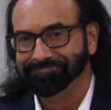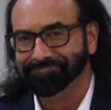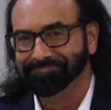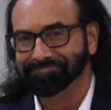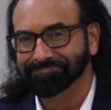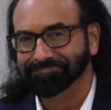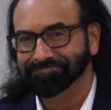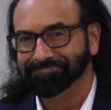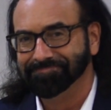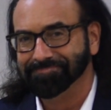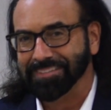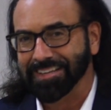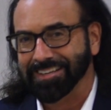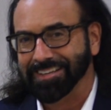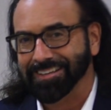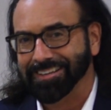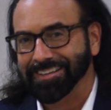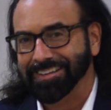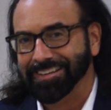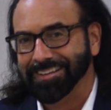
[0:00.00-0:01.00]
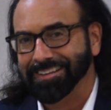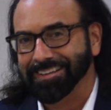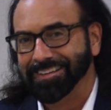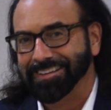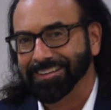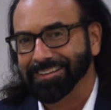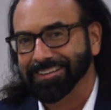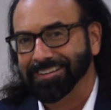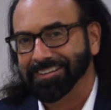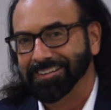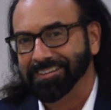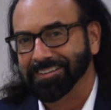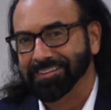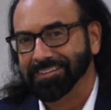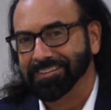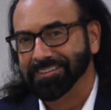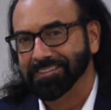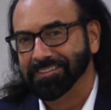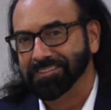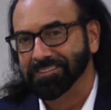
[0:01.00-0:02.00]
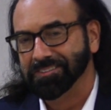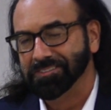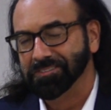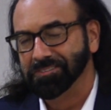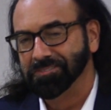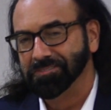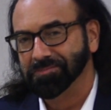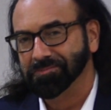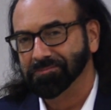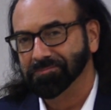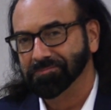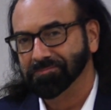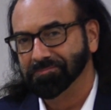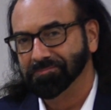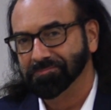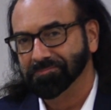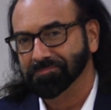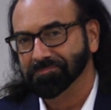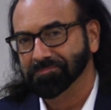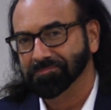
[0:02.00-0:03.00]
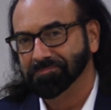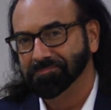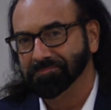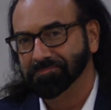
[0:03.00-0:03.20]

No words are spoken by the person on screen.